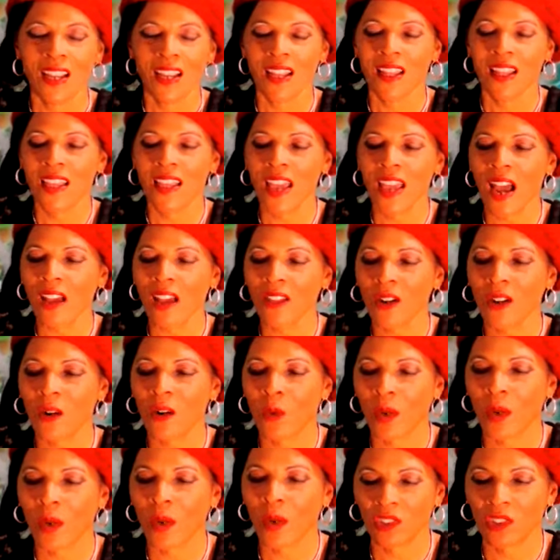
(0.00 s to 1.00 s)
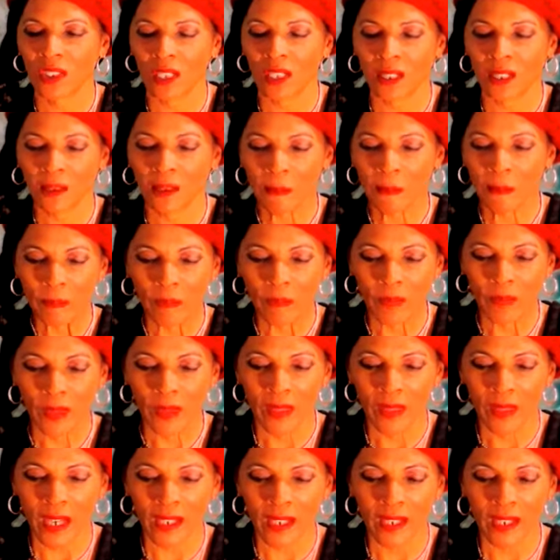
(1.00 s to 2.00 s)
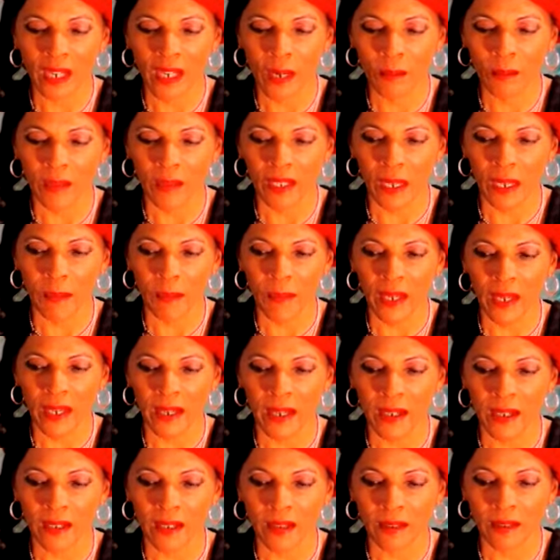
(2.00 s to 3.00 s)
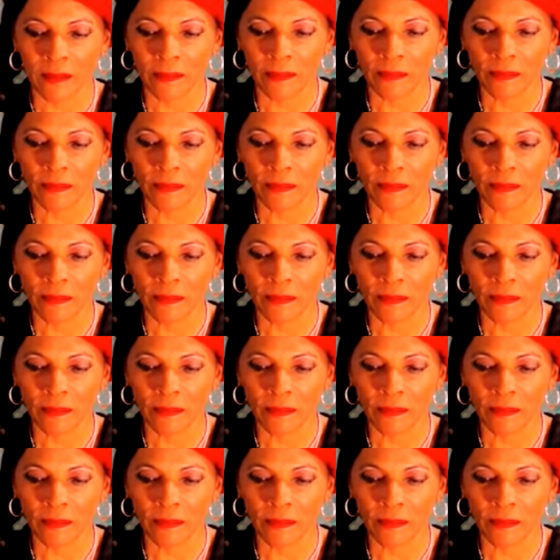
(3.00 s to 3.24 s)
The other question that comes up is